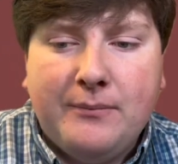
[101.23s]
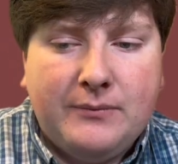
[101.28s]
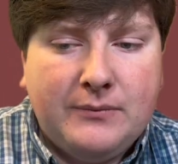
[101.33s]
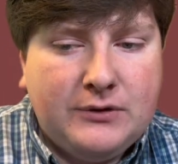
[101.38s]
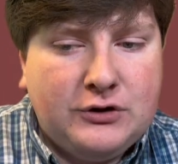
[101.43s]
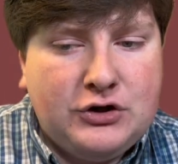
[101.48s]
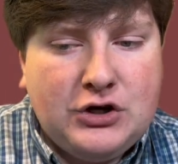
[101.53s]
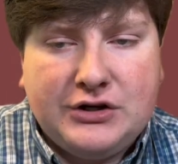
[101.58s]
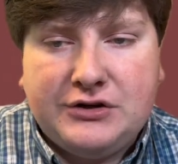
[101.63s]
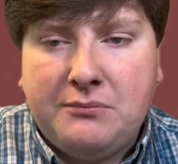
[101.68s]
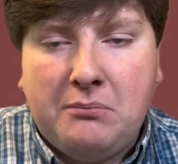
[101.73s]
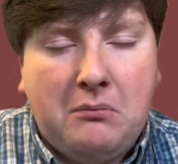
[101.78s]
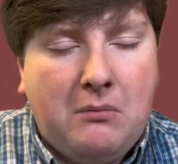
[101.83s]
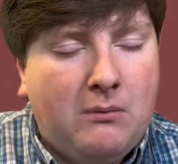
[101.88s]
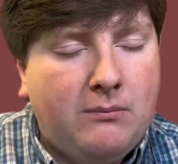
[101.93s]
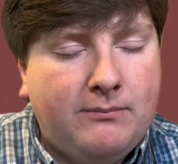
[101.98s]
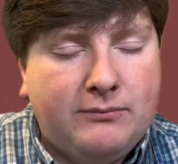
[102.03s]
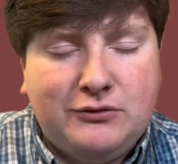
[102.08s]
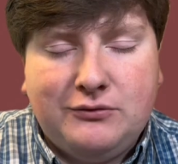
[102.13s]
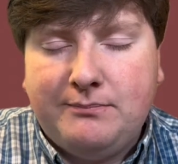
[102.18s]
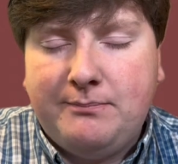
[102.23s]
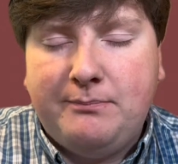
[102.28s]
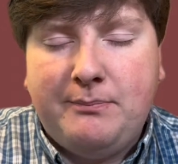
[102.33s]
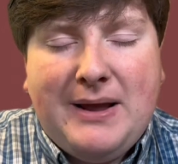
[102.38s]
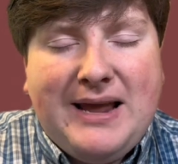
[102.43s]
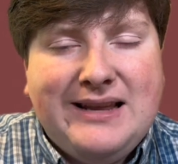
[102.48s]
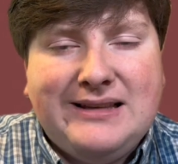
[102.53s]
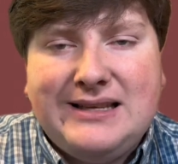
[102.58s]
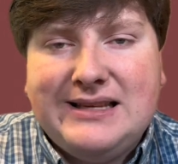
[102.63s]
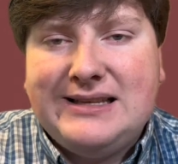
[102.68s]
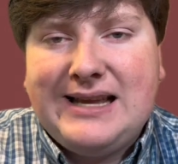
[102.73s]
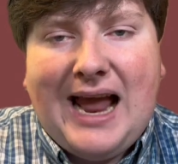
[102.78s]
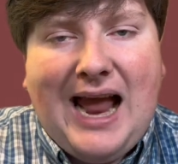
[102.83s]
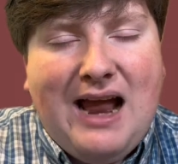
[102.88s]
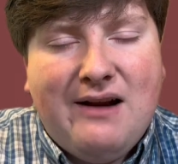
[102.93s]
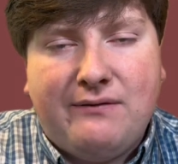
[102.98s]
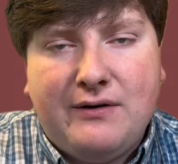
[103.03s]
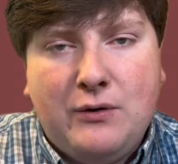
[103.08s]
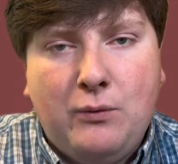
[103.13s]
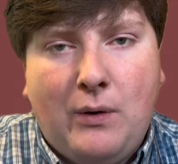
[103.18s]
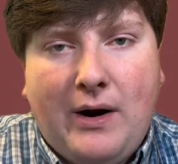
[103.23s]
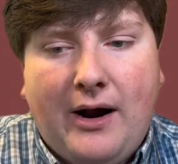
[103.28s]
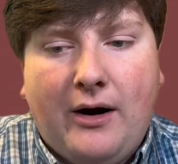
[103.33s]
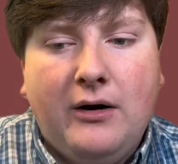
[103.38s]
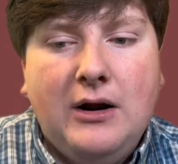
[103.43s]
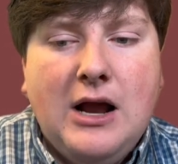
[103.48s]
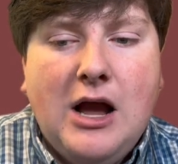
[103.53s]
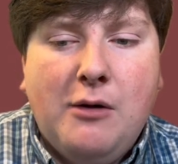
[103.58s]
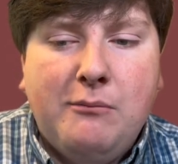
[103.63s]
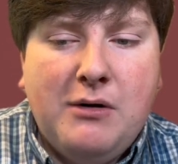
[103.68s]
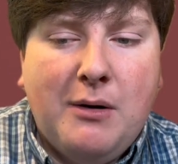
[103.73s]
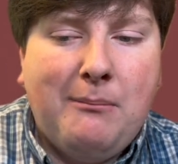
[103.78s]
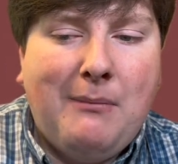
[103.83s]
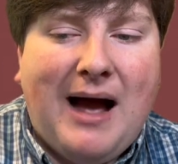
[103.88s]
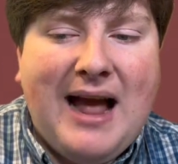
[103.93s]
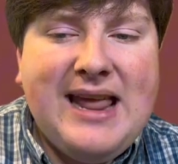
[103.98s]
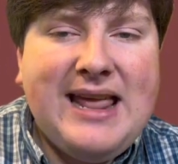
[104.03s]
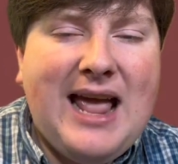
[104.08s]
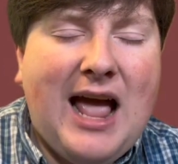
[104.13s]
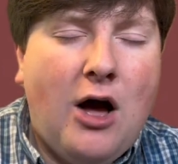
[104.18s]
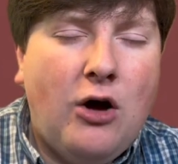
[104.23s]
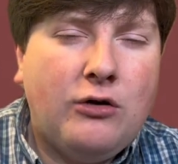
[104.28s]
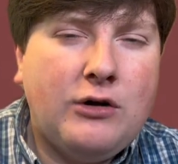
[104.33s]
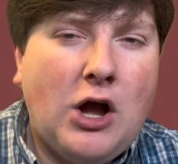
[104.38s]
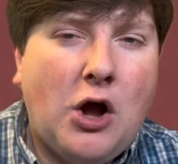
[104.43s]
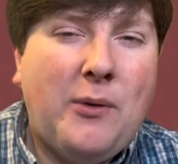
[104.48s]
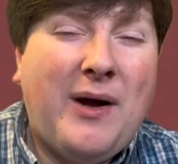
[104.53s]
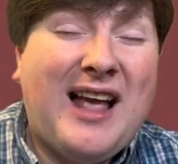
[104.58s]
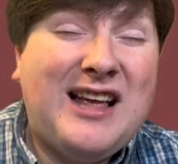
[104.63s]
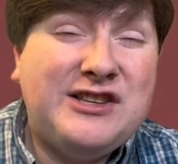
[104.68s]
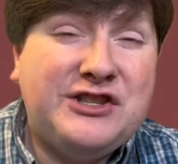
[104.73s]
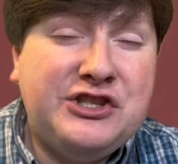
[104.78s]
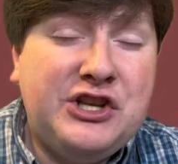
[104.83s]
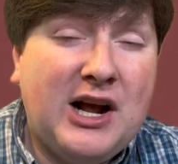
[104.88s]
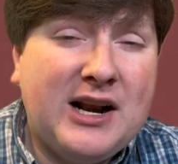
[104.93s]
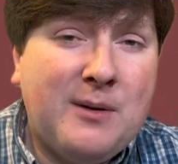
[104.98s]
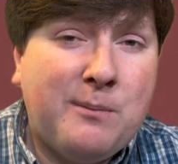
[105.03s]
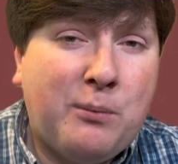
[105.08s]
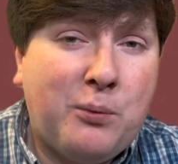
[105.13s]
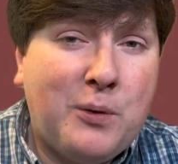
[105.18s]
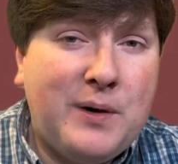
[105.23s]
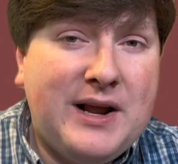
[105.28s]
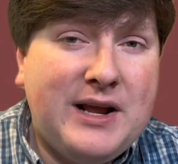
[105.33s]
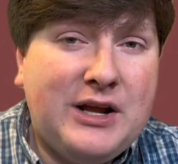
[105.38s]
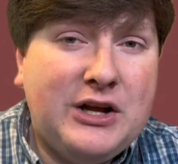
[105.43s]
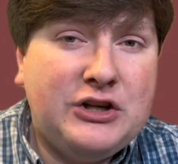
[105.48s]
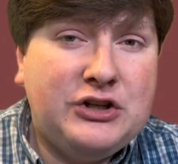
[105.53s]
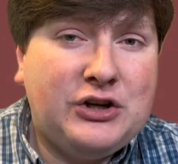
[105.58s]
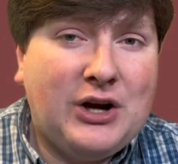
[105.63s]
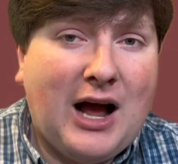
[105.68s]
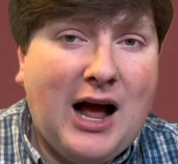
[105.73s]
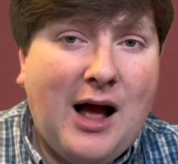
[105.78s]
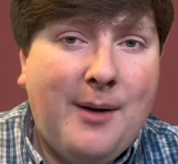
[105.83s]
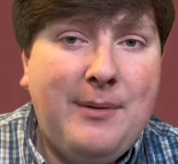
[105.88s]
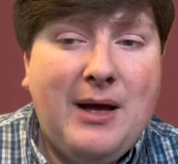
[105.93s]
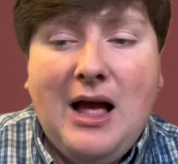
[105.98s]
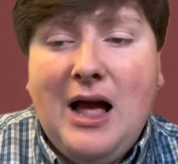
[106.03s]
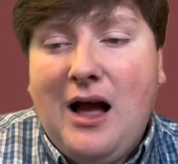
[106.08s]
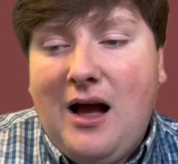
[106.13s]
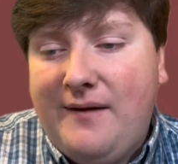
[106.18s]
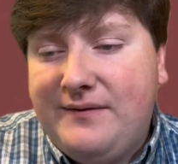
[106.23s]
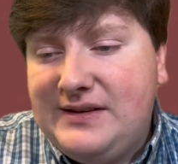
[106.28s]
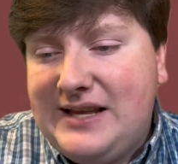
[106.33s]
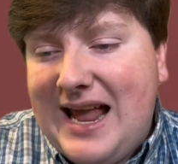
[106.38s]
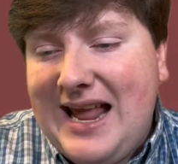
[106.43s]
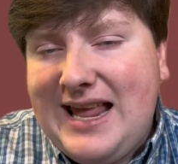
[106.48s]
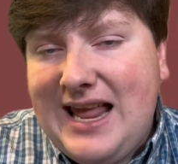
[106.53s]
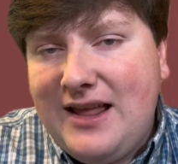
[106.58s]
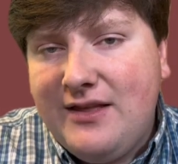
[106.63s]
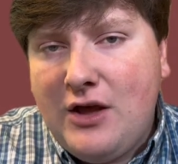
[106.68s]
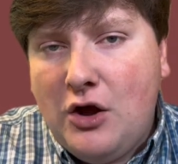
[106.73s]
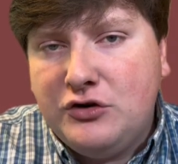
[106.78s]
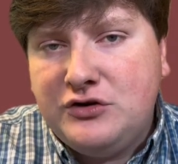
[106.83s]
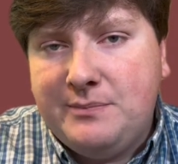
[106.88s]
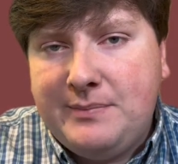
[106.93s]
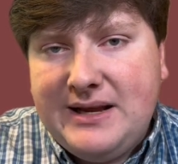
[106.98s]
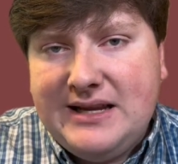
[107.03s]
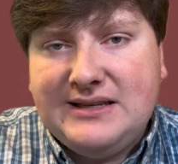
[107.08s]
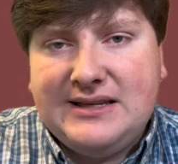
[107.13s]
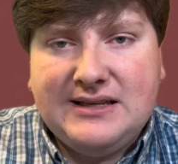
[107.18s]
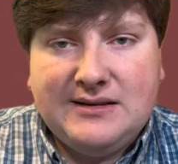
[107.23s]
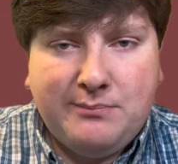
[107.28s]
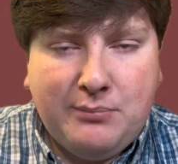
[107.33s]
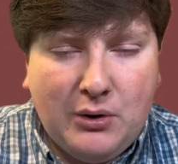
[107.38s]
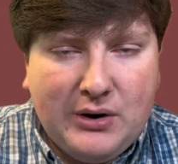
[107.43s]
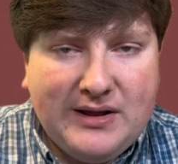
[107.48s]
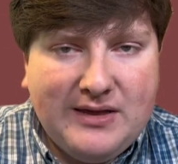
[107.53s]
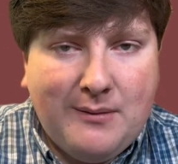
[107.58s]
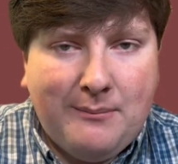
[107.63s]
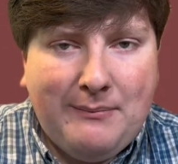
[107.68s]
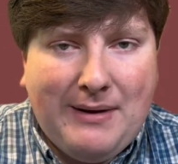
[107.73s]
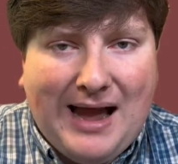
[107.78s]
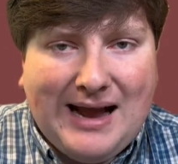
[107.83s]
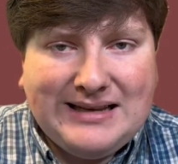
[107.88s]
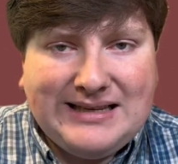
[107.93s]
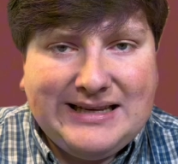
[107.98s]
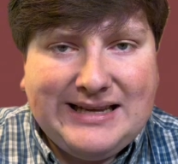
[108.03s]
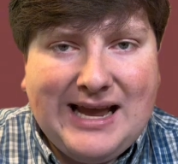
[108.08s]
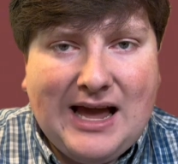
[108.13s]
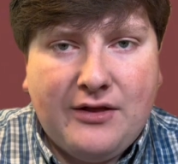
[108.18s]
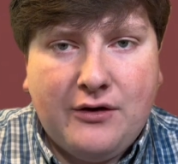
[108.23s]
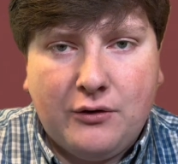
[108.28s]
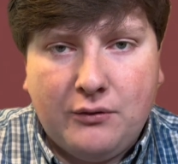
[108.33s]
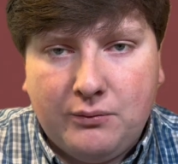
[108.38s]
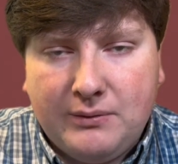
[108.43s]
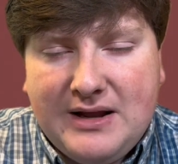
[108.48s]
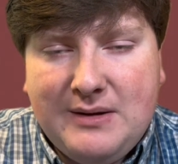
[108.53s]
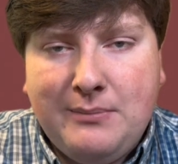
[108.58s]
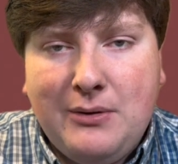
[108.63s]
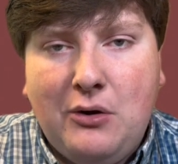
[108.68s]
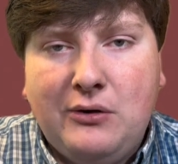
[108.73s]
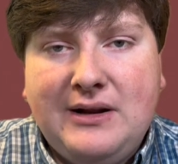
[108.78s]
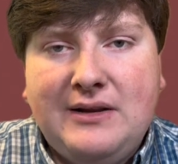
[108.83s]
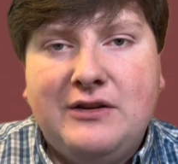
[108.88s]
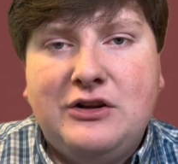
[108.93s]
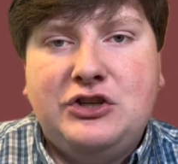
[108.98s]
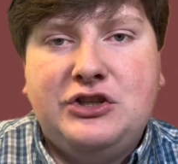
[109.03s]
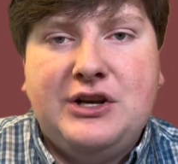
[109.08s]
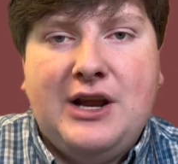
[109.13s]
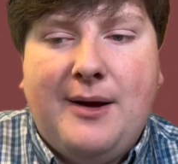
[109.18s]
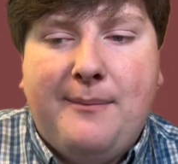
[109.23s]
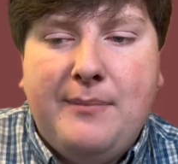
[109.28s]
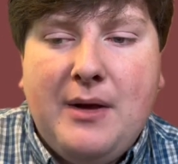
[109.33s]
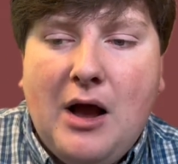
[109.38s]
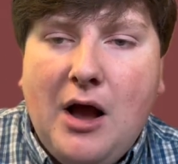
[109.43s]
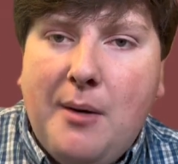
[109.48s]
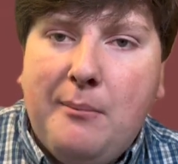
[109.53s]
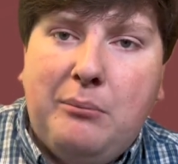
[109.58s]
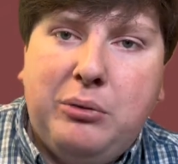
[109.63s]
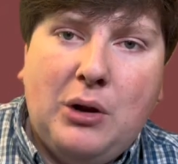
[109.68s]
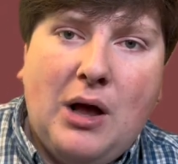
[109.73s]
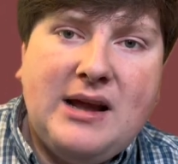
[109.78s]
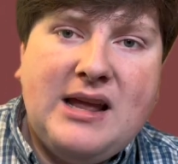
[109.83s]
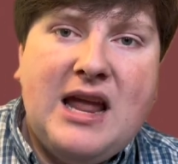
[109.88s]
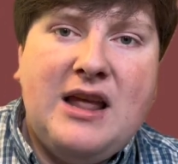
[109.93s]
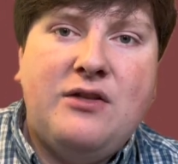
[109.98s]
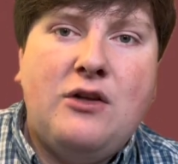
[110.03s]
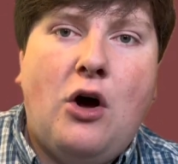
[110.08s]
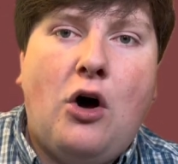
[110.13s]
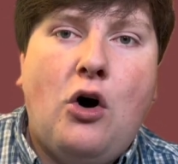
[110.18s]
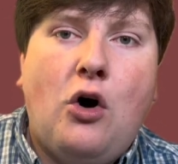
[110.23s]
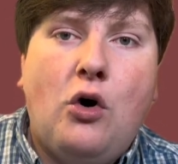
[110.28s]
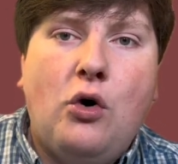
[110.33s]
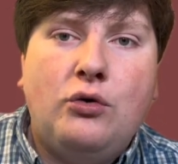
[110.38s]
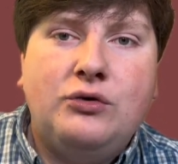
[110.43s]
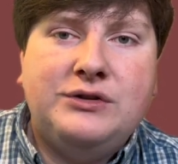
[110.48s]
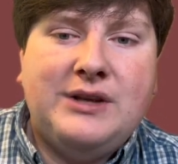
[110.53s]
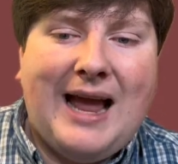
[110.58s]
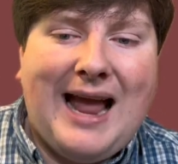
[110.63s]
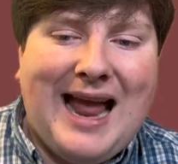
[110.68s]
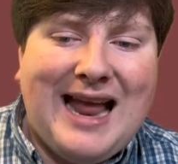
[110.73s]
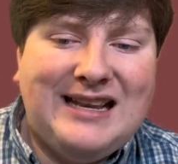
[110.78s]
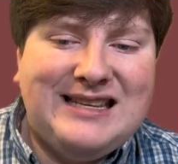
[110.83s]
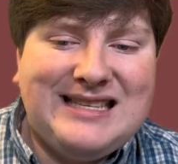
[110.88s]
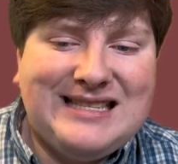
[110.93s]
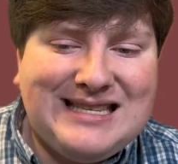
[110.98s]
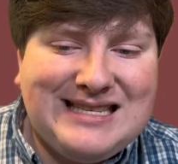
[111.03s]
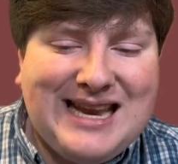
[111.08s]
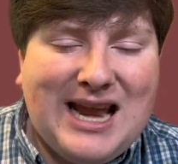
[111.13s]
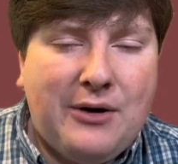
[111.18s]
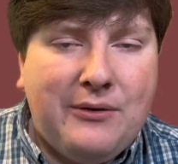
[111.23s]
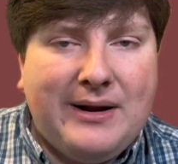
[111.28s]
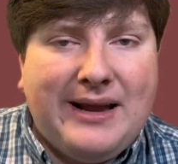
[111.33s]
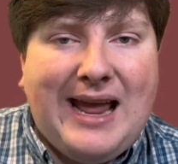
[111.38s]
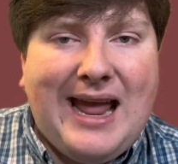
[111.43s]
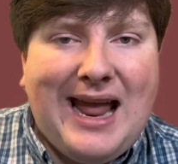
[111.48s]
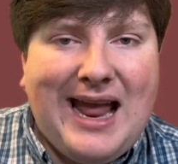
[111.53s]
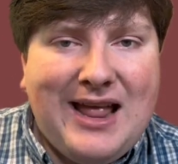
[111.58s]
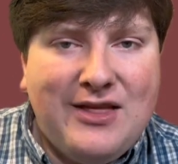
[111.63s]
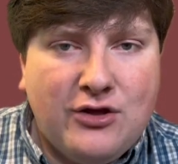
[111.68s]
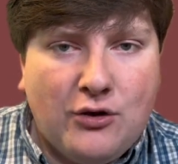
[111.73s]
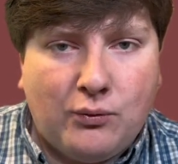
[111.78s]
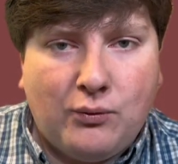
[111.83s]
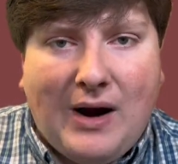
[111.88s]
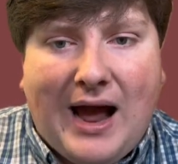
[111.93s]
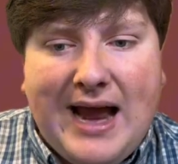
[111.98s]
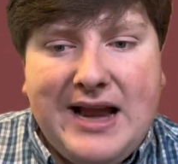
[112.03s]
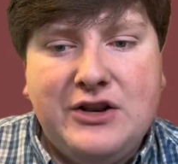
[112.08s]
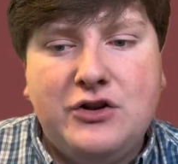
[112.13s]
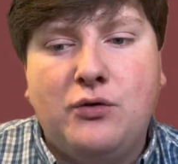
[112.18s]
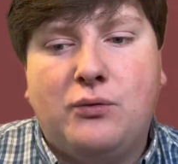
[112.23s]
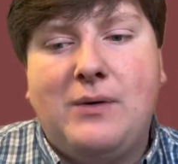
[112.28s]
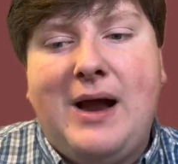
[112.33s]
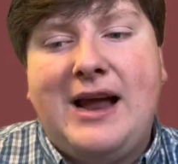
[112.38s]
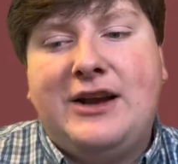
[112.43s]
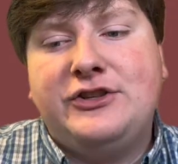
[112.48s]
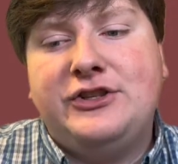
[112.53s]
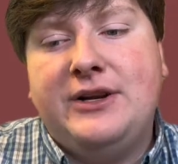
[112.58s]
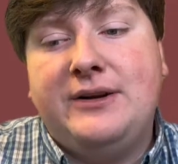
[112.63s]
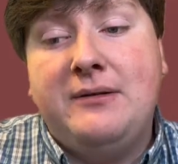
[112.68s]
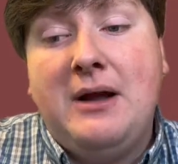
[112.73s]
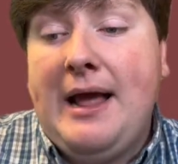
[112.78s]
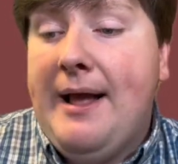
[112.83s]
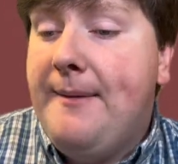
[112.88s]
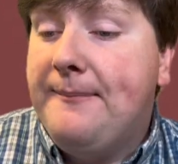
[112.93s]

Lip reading: just pieces everywhere. But Mike Elko has done a pretty good job of taking those pieces, putting them back together, rebuilding the ship, plugging the holes, and steering it in the right direction.